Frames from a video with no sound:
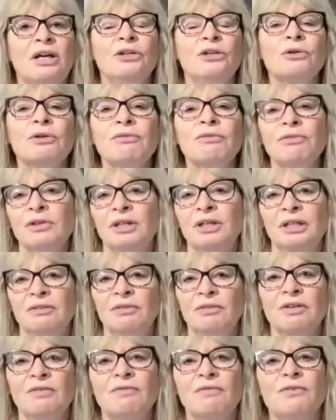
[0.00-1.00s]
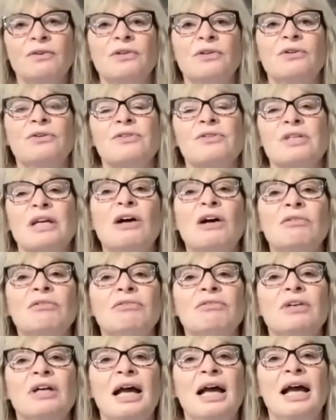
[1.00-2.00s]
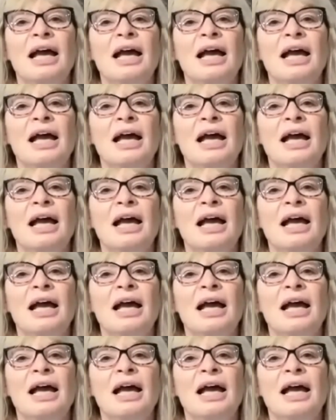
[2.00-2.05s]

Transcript: you're forgiving for yourself